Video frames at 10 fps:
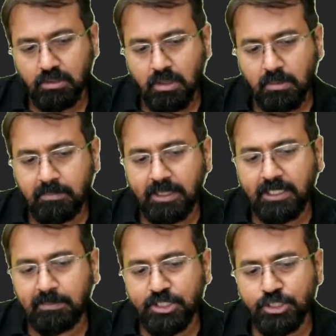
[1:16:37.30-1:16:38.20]

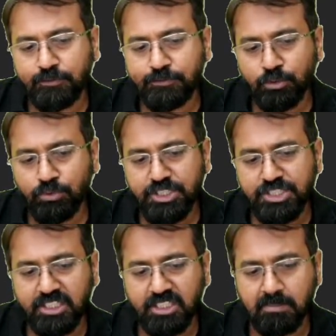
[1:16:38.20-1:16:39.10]
Multiplication of
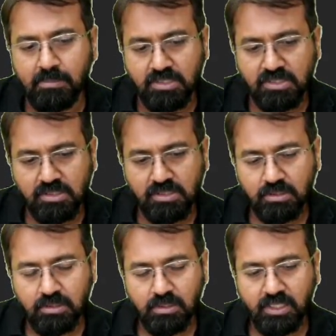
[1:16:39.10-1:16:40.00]
2-digit numbers.
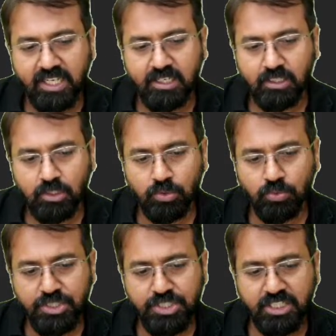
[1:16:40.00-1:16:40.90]
Okay,
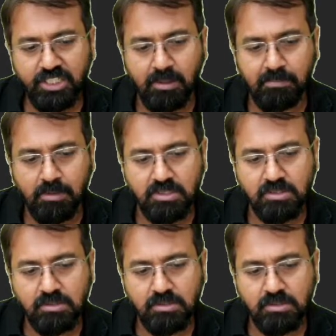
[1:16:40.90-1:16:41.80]
2-digit numbers.
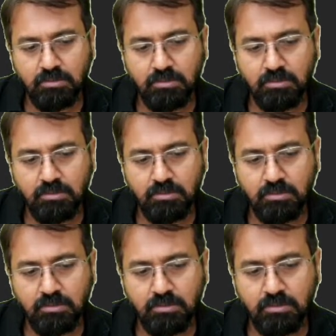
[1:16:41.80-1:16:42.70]
Remember
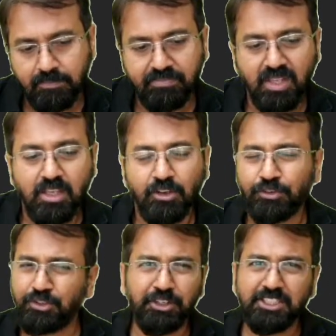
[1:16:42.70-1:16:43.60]
this. For
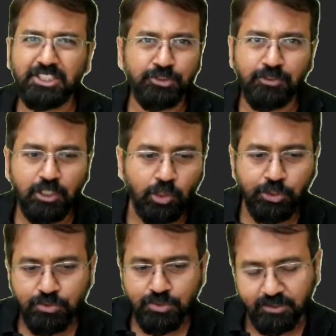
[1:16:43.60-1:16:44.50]
3 digits, we'll not
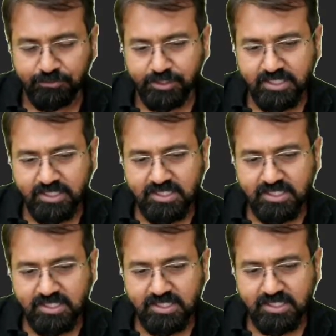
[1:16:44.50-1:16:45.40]
use it. For example,
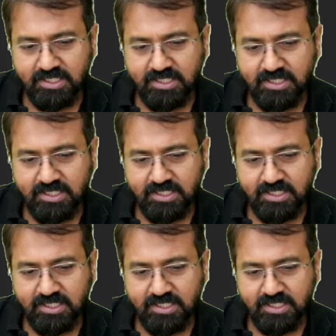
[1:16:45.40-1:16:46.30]
you want to multiply,
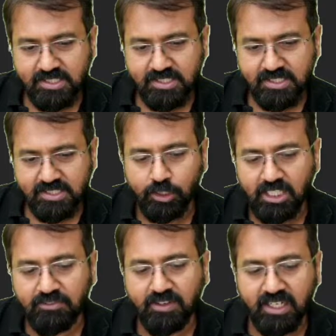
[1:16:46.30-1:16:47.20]
say
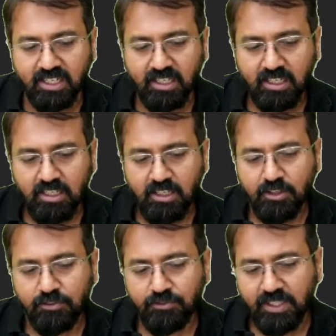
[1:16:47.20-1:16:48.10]
41
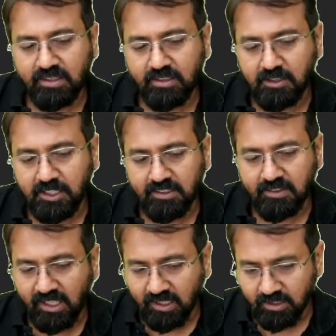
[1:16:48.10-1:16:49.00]
with
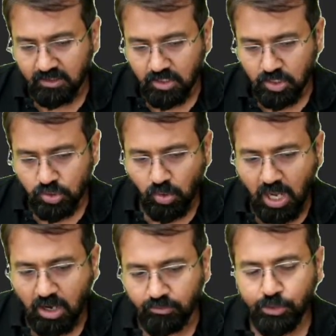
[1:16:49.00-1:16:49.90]
33. So how
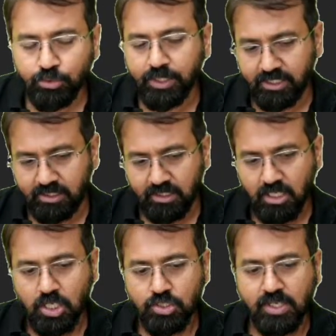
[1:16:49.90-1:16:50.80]
will you do it?
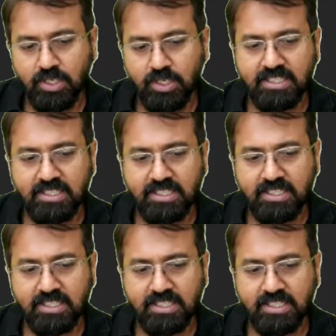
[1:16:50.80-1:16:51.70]
So guys, here
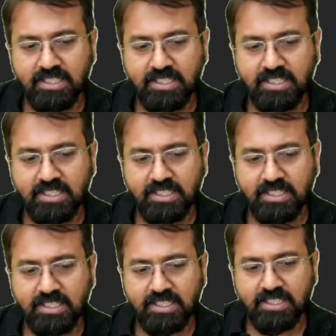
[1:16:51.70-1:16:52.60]
you will use this
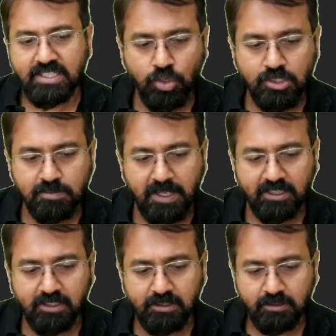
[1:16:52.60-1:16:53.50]
crisscross
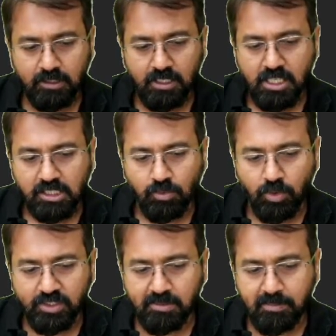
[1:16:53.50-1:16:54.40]
method. Now what
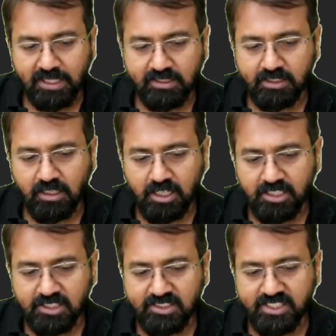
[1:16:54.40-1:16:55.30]
is the method?
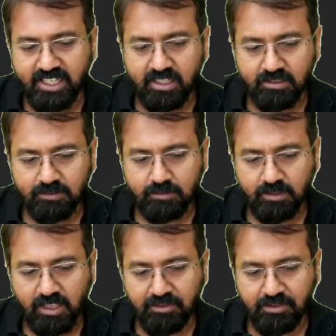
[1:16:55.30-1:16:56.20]
Understand?
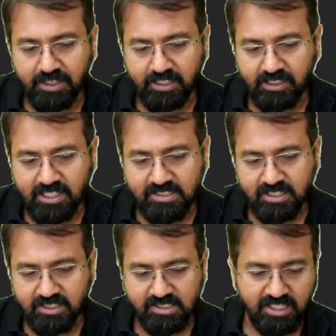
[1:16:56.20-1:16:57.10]
Everyone, let's
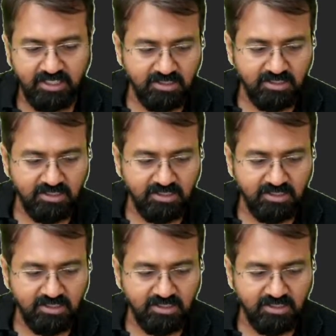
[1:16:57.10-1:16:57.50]
understand this.